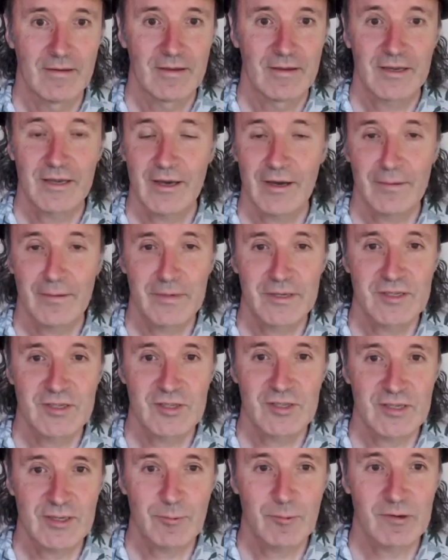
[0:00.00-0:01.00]
Come and
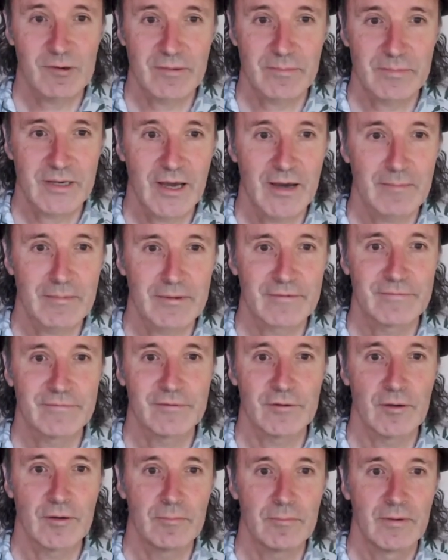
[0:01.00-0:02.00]
see where I'm coming
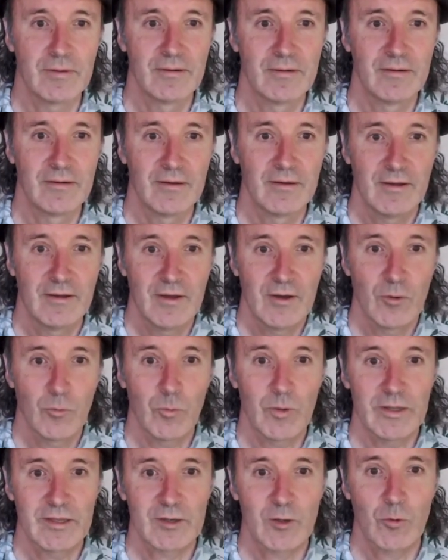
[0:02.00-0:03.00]
from,
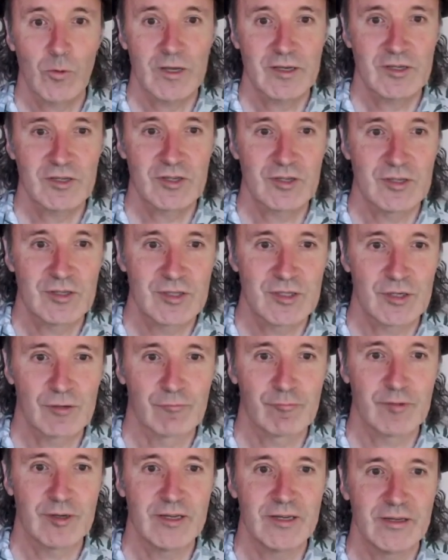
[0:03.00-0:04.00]
where the questions are
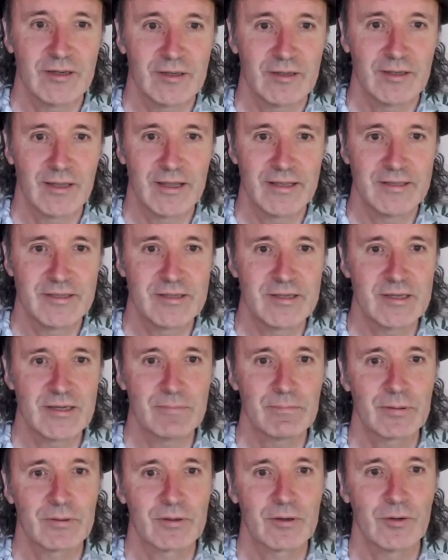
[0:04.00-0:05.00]
real and
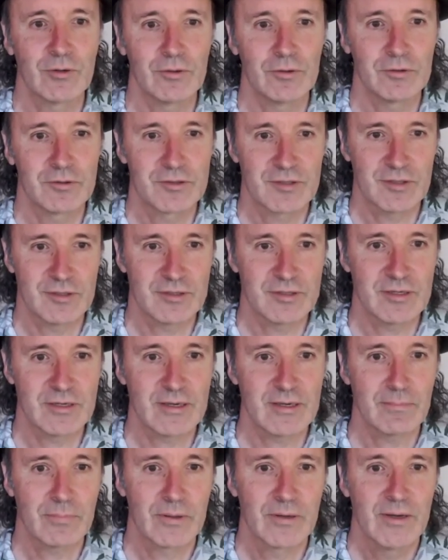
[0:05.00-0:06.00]
deep calls to
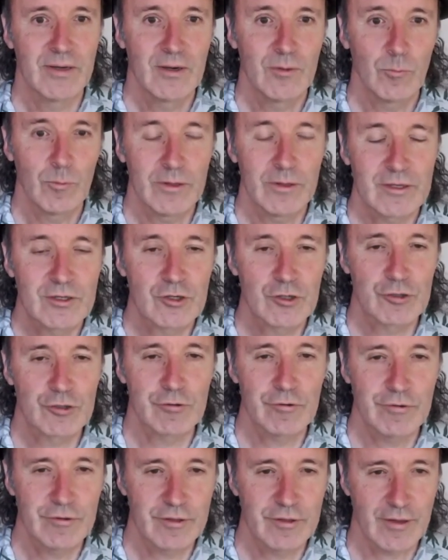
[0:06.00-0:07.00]
deep, where the
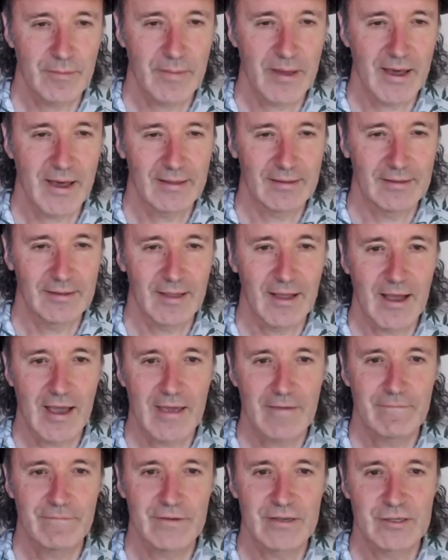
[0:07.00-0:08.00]
truth about
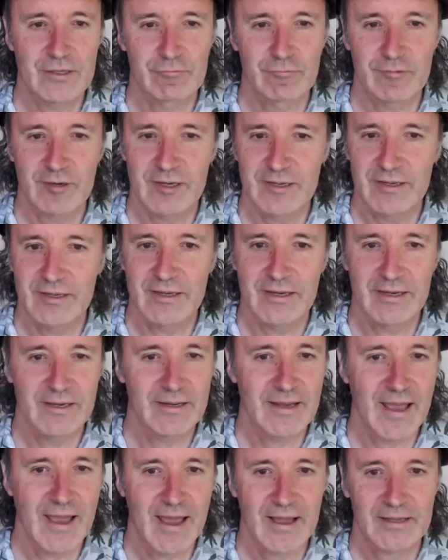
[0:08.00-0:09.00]
life is written
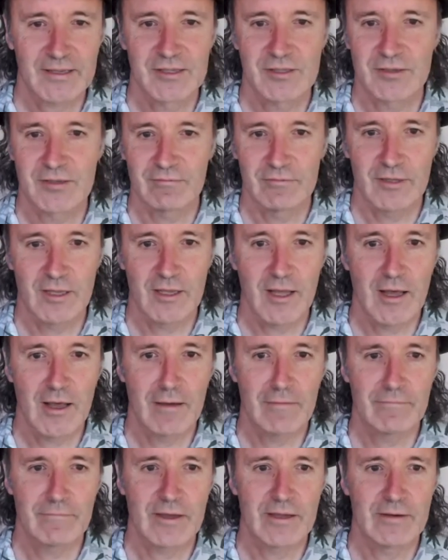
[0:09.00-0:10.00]
in acts of
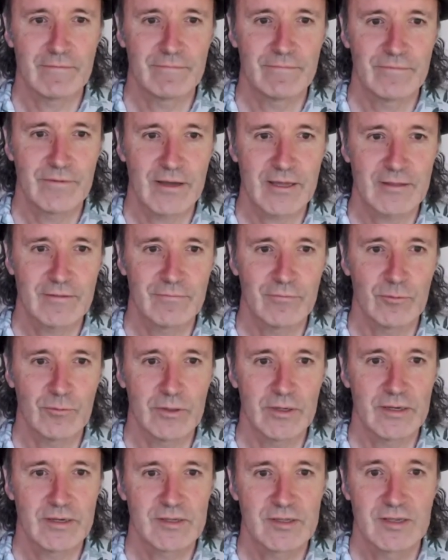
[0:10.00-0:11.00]
love and
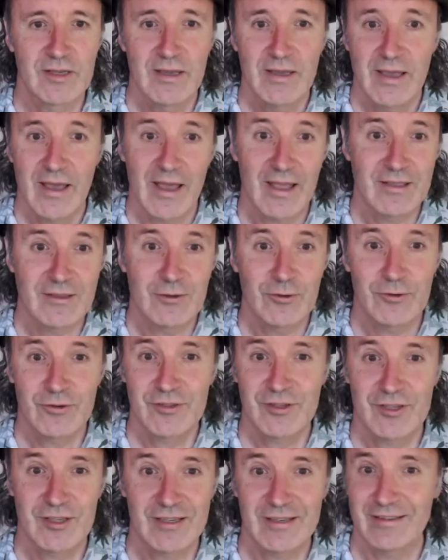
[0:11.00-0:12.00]
faithfulness, and your
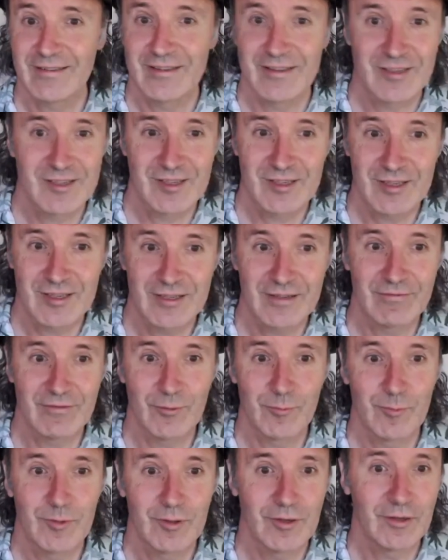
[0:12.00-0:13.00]
sin, the sin of
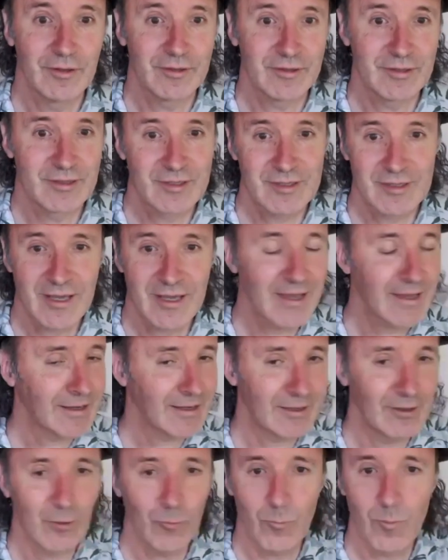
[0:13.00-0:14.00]
the world, is
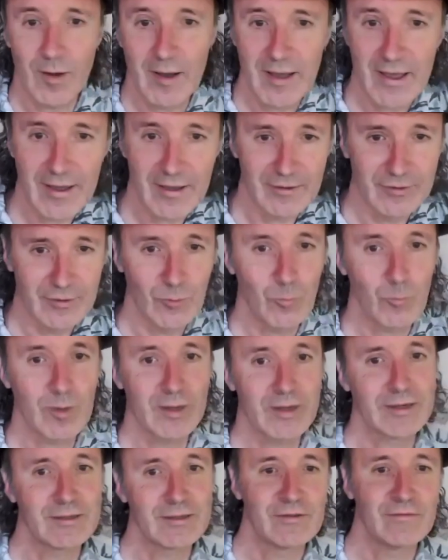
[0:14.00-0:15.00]
taken away on the
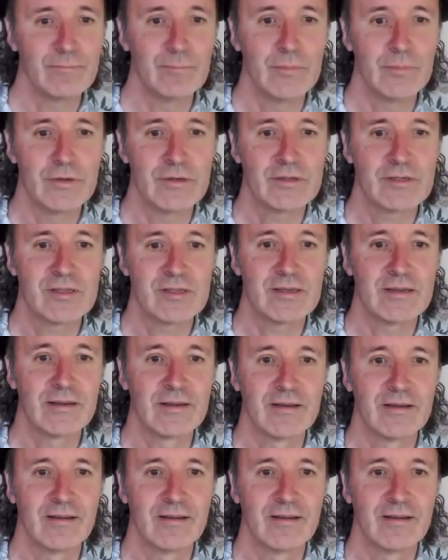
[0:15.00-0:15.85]
wings of mercy.